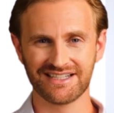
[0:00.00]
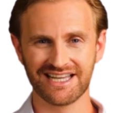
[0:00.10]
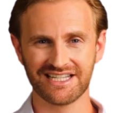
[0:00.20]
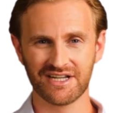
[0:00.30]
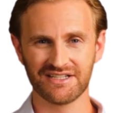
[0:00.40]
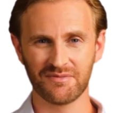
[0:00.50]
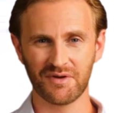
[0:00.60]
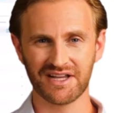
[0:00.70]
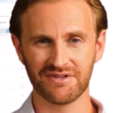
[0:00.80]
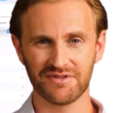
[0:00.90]
It's also
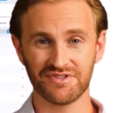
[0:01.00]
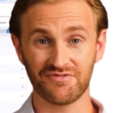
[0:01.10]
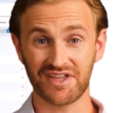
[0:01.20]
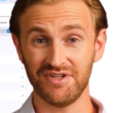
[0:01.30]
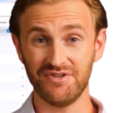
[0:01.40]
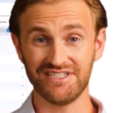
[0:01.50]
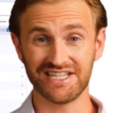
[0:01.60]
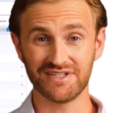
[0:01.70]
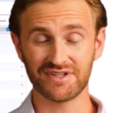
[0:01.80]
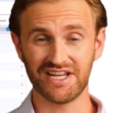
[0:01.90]
possible to follow a
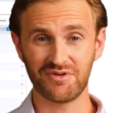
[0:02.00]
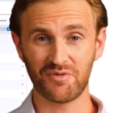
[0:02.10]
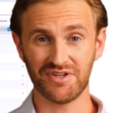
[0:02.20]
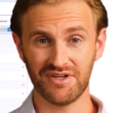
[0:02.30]
single keyword